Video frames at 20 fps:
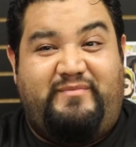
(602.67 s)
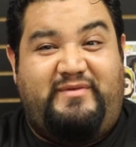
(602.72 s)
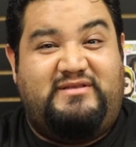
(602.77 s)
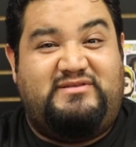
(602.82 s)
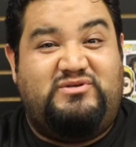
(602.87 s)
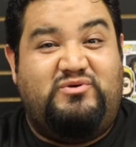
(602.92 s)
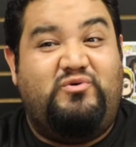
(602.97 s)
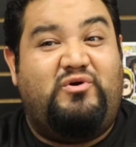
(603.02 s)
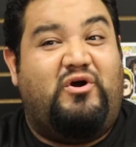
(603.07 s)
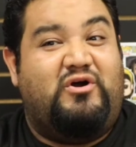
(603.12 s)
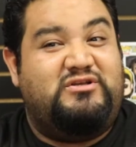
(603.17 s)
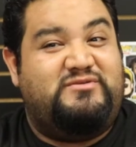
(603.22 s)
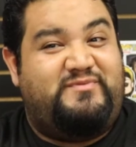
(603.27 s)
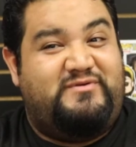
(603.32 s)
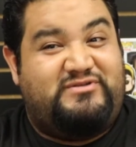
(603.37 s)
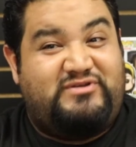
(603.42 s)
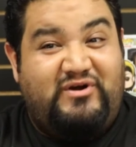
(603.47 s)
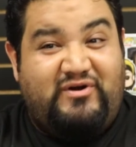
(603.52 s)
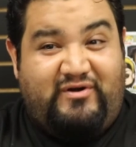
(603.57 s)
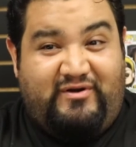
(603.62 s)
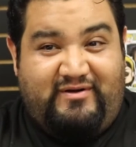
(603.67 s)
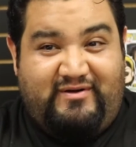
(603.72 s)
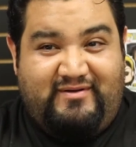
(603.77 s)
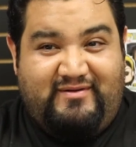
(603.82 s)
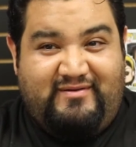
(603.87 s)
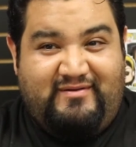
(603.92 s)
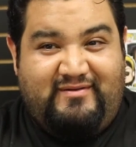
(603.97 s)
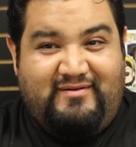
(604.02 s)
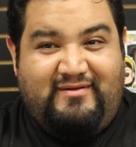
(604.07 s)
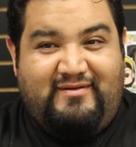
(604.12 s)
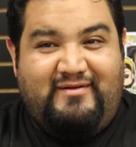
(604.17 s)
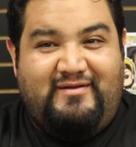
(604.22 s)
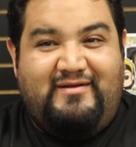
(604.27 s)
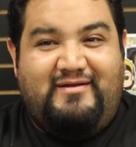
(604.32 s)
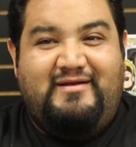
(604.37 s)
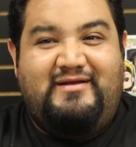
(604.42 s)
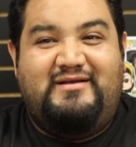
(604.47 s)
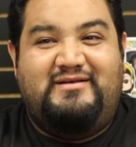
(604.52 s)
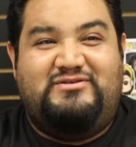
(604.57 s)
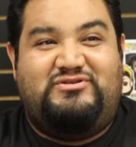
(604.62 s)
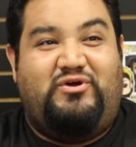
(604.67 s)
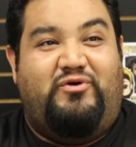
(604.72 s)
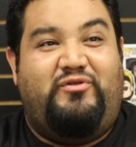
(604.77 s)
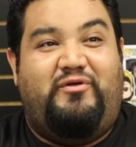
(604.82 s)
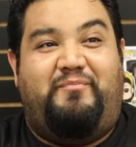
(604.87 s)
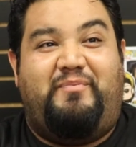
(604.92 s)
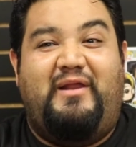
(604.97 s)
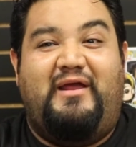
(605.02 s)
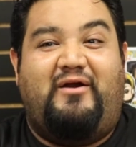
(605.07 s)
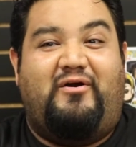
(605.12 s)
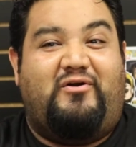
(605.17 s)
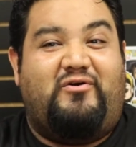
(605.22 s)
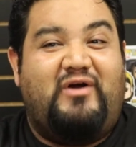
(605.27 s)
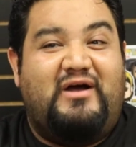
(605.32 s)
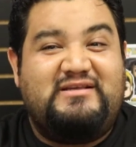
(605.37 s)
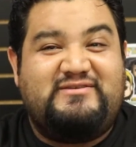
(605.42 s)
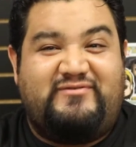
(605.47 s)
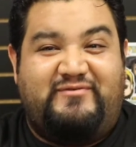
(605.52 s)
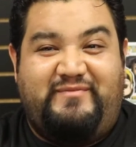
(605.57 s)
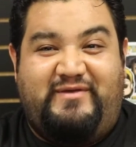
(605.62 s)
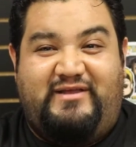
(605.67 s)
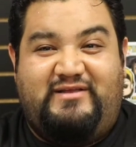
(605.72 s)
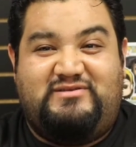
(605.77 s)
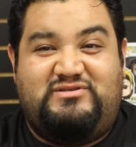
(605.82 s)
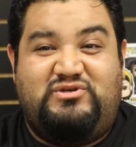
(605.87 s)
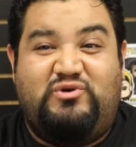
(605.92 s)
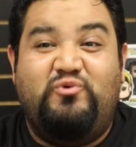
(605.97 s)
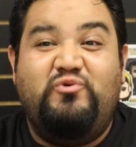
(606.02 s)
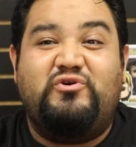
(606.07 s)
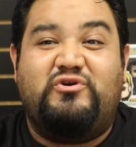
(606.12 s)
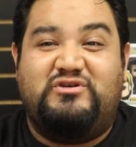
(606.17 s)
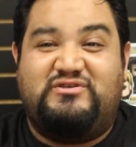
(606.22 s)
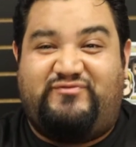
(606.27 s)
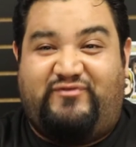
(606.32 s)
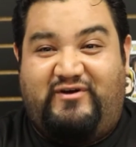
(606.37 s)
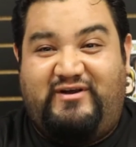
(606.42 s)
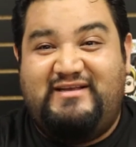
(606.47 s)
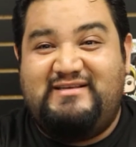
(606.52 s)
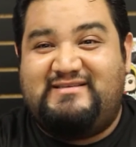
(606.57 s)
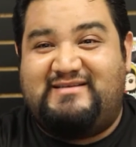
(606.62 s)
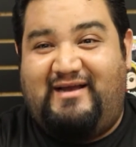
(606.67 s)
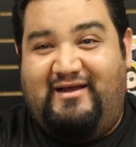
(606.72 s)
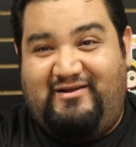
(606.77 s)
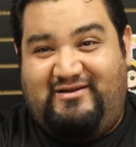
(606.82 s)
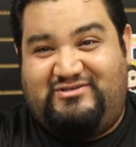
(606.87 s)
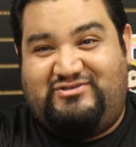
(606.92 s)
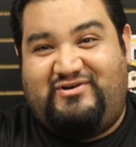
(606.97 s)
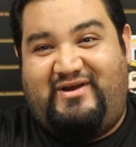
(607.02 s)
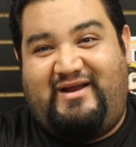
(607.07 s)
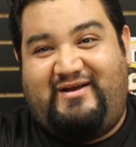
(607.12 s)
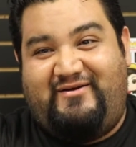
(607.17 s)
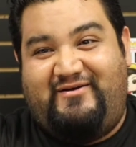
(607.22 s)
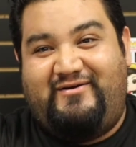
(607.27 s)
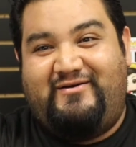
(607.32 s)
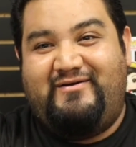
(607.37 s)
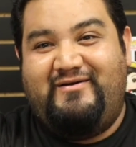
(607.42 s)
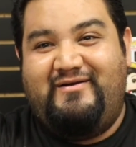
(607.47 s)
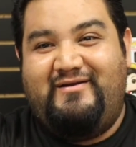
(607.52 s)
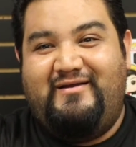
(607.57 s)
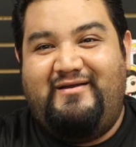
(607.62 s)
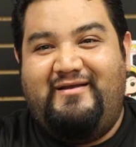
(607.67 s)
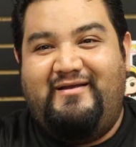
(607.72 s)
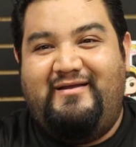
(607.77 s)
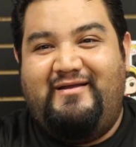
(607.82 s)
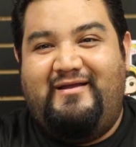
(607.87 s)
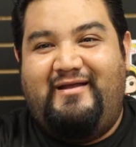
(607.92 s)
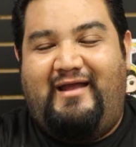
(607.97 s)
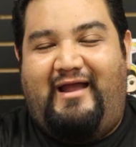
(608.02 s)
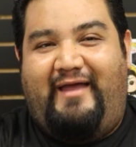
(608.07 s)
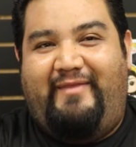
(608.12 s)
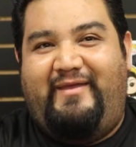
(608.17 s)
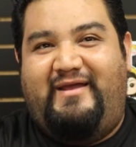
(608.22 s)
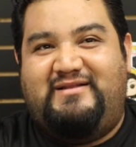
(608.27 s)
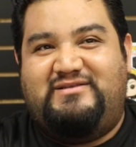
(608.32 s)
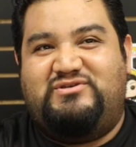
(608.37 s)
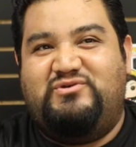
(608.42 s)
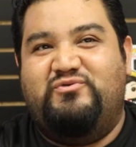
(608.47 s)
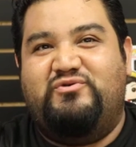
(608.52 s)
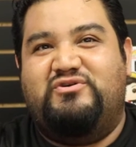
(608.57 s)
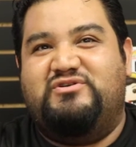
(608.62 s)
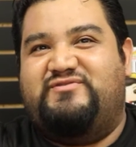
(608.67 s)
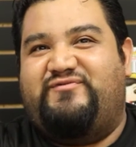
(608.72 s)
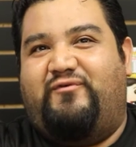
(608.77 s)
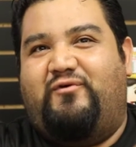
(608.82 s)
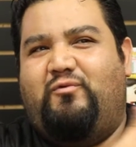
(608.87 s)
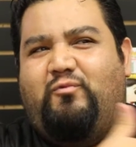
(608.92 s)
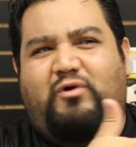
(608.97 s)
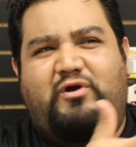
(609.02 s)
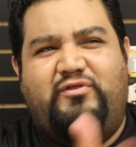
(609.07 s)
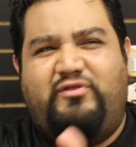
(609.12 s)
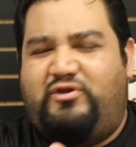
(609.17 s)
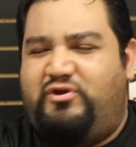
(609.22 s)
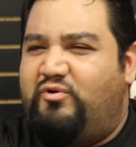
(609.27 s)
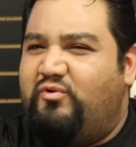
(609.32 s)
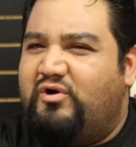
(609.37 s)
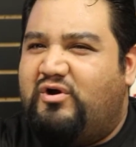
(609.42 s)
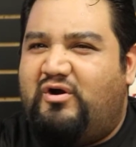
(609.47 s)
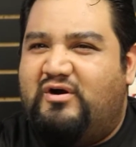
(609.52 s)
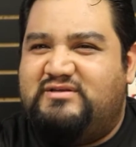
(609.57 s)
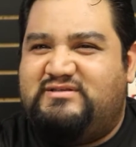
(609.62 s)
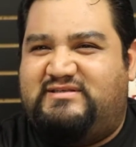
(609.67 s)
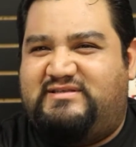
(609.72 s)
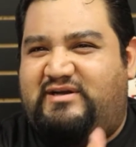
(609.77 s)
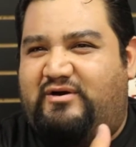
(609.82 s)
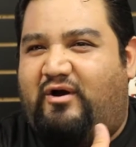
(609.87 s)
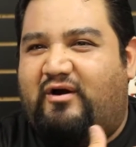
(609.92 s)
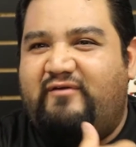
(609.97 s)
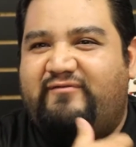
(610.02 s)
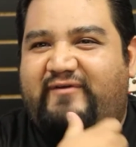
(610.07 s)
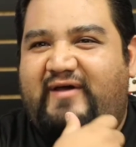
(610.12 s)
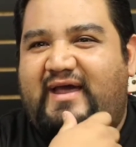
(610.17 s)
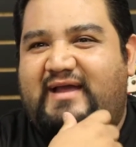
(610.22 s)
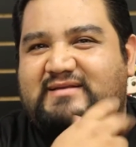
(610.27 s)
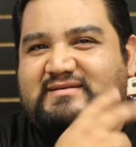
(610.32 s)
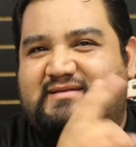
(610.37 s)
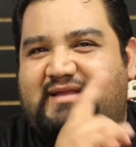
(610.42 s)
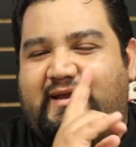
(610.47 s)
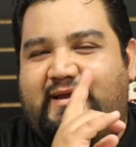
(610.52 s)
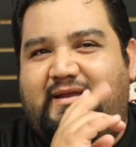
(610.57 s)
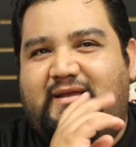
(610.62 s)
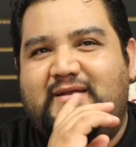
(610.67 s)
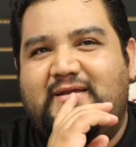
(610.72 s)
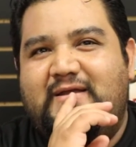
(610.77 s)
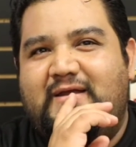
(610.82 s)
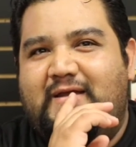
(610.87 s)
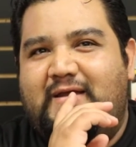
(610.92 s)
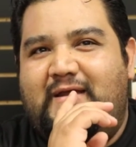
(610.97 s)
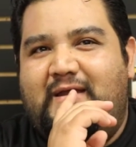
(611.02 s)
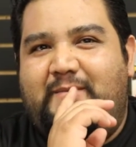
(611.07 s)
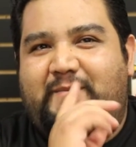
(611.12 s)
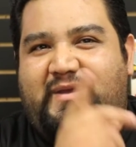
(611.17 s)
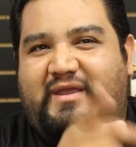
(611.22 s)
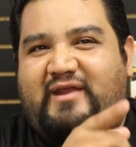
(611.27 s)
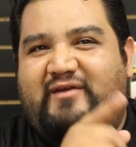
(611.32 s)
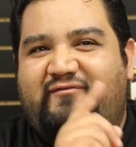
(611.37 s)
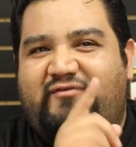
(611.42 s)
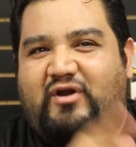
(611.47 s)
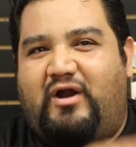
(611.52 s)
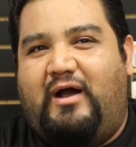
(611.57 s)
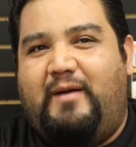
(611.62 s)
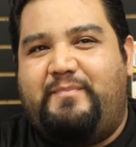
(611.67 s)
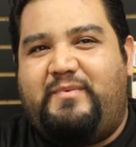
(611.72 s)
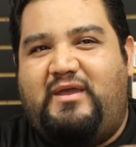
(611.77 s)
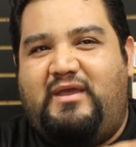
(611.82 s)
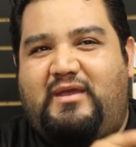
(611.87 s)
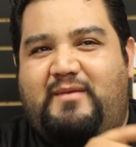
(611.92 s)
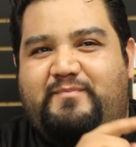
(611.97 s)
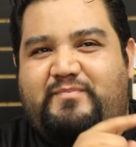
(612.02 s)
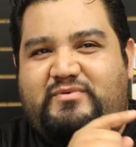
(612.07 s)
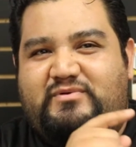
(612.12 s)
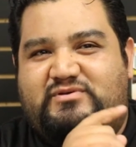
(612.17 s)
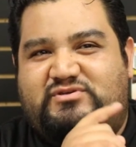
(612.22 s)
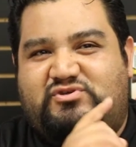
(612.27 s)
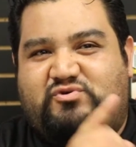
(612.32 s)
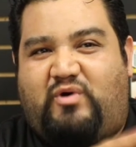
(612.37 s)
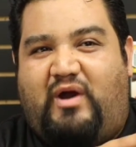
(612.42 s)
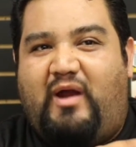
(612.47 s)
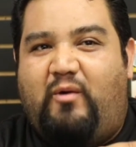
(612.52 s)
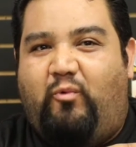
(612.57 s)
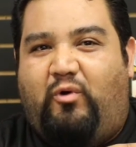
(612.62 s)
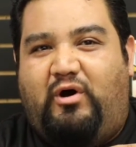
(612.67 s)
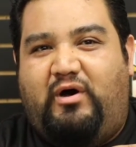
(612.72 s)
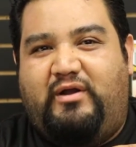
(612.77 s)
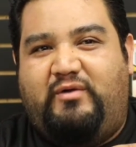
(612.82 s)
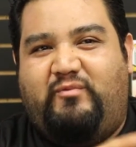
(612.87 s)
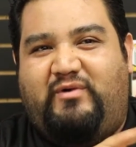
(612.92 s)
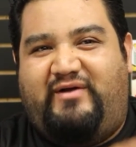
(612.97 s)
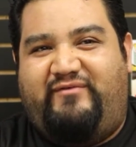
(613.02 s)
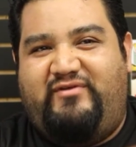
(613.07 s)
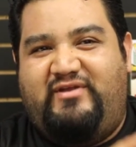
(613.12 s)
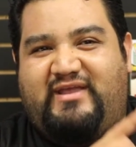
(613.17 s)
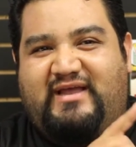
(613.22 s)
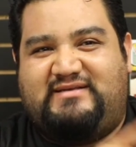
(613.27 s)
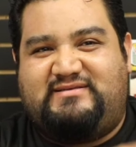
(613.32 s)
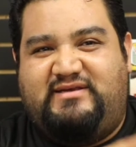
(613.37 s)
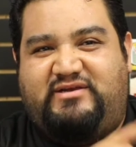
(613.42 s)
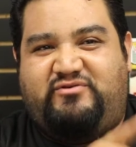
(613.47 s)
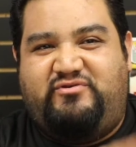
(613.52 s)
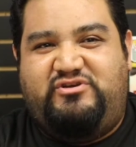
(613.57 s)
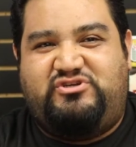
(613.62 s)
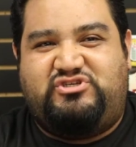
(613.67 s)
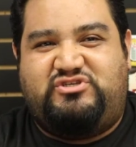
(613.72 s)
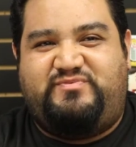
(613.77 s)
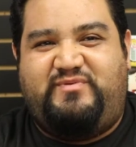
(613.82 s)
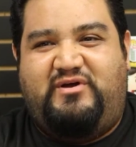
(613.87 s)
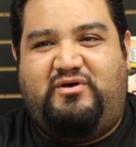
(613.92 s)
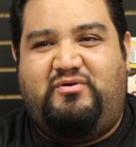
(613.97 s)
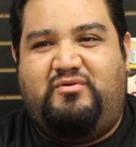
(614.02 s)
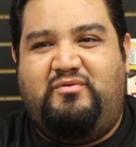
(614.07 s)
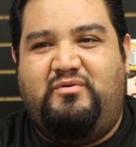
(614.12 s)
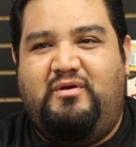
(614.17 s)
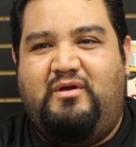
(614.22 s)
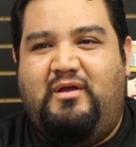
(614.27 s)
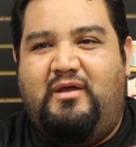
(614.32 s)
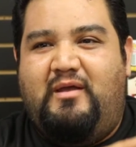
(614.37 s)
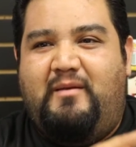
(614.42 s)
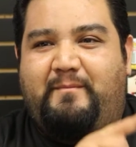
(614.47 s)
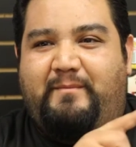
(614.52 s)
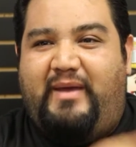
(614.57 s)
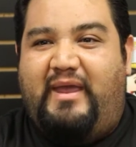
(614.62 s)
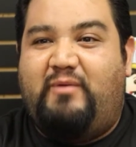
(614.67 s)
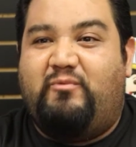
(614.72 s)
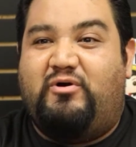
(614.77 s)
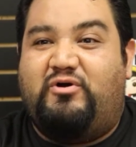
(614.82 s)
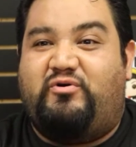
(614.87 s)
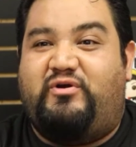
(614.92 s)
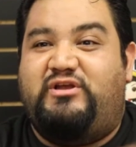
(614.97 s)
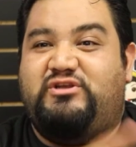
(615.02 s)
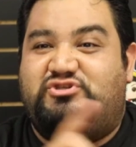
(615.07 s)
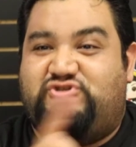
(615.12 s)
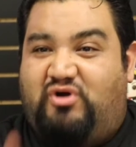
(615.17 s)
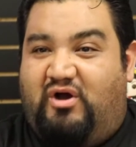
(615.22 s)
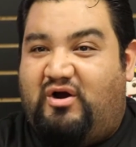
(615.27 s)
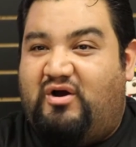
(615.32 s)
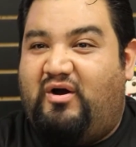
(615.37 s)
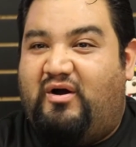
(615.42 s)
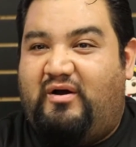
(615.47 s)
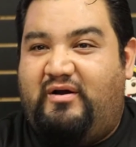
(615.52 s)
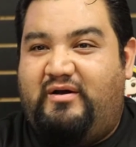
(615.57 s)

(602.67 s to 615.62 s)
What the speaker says: me 2 cards per turn. So the player across from me tutors for his tireless tracker, and then tutors for one of the newer cards. It's an artifact, like beginning of your upkeep, scry 1, whenever you cast a creature spell, pay 1 green, draw a card.